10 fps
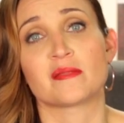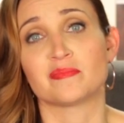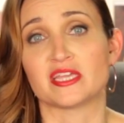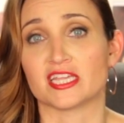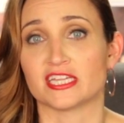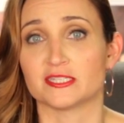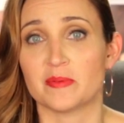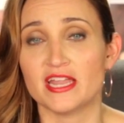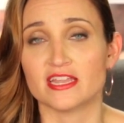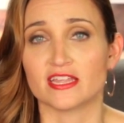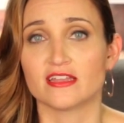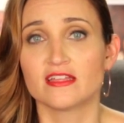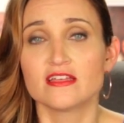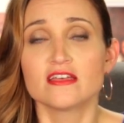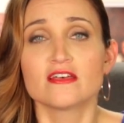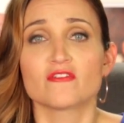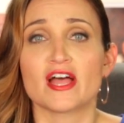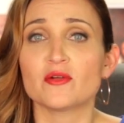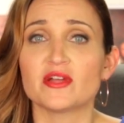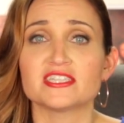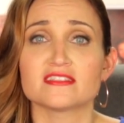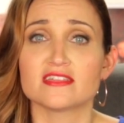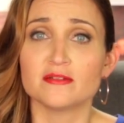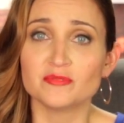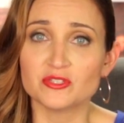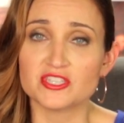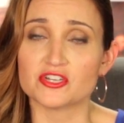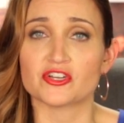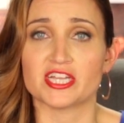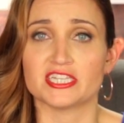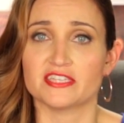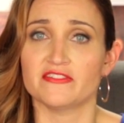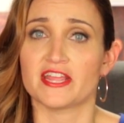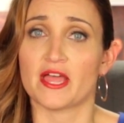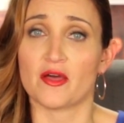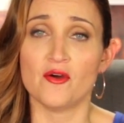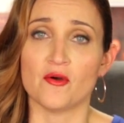and being independent. Likewise, let them use their creativity at